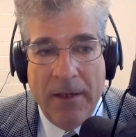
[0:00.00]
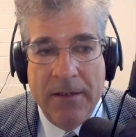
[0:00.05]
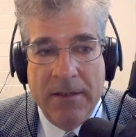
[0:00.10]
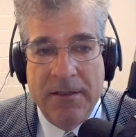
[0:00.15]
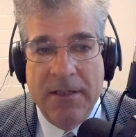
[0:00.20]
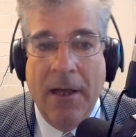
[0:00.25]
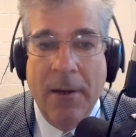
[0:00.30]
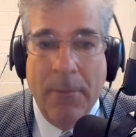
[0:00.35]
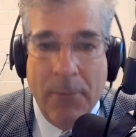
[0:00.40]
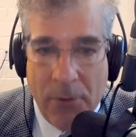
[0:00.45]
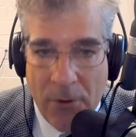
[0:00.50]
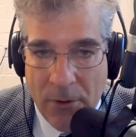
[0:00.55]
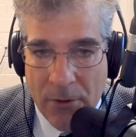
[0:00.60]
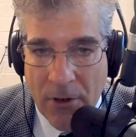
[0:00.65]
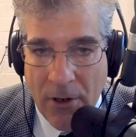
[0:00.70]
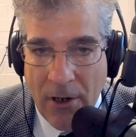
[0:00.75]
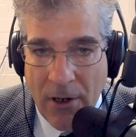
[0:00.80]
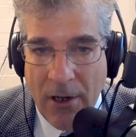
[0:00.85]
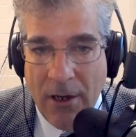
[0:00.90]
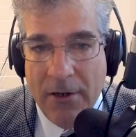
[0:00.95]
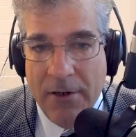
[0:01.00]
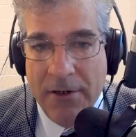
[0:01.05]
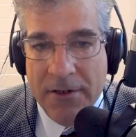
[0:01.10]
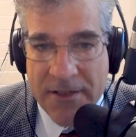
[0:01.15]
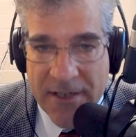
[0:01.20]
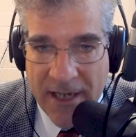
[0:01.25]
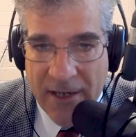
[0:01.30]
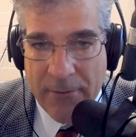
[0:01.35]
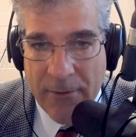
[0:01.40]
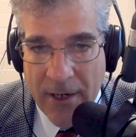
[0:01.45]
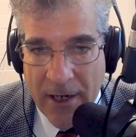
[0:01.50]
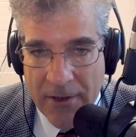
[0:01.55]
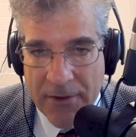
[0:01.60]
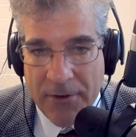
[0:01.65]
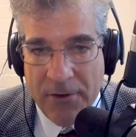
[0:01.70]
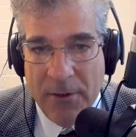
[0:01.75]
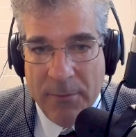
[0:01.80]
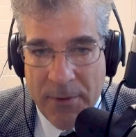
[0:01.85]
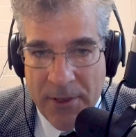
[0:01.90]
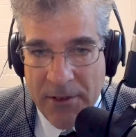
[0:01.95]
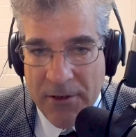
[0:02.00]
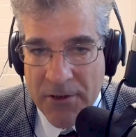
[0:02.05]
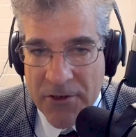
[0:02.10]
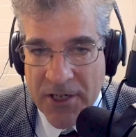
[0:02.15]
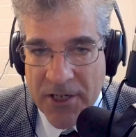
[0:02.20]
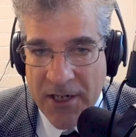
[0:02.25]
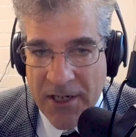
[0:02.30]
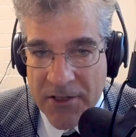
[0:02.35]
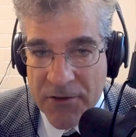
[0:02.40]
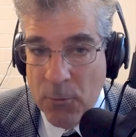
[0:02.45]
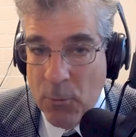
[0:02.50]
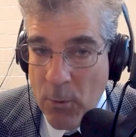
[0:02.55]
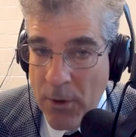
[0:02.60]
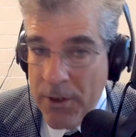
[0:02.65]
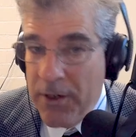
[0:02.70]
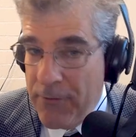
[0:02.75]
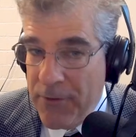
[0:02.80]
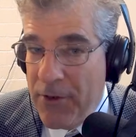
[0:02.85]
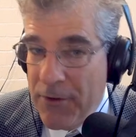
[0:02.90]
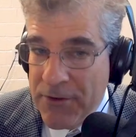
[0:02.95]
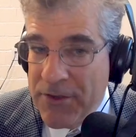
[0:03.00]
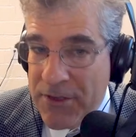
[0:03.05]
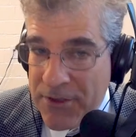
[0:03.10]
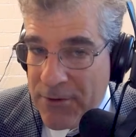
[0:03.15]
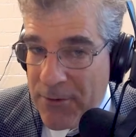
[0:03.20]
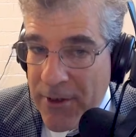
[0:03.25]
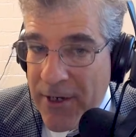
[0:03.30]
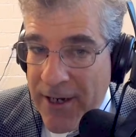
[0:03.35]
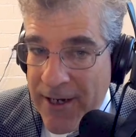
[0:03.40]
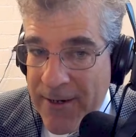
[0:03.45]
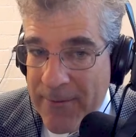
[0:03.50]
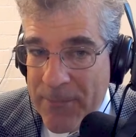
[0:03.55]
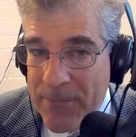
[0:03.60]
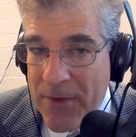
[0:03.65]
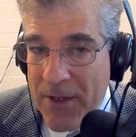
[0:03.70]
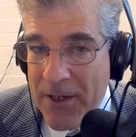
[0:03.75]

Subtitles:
Tom Brokaw or Dan Rather or Peter Jennings, one of those three.